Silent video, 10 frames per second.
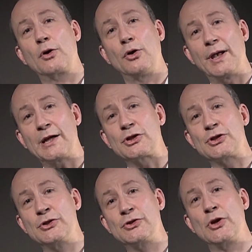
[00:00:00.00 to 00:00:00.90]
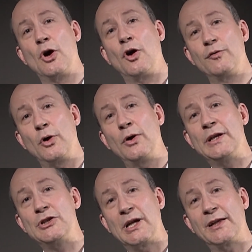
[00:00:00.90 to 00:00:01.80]
collections of early
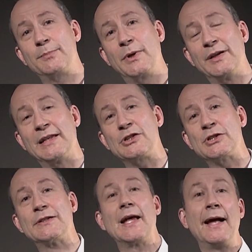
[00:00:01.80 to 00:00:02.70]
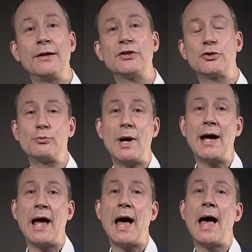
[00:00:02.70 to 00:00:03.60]
Shakespeare editions
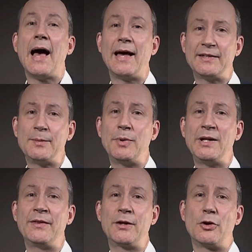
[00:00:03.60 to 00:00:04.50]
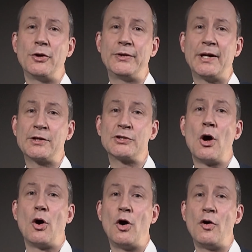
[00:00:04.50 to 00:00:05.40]
elsewhere, as simply in the context
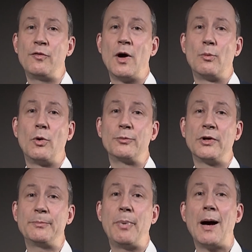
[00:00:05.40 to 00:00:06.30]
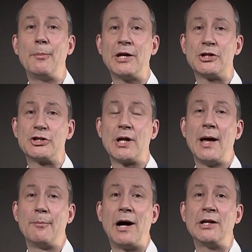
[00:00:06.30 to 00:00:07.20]
of what was published
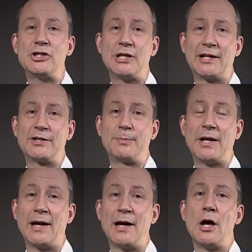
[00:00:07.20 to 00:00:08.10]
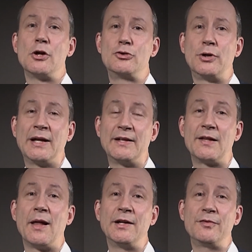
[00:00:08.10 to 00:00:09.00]
by Shakespeare during his
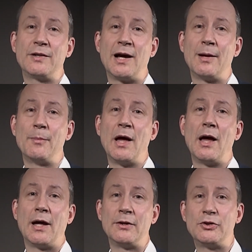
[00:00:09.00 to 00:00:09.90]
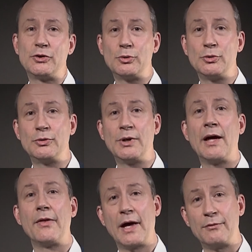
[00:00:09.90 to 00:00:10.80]
lifetime and soon
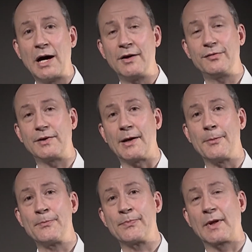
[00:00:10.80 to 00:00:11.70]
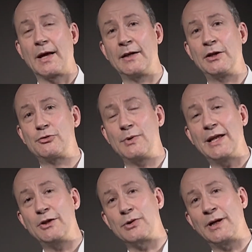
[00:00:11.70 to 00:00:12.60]
thereafter. And it's
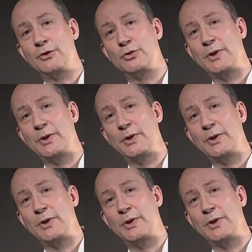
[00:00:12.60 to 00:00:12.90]
really trying to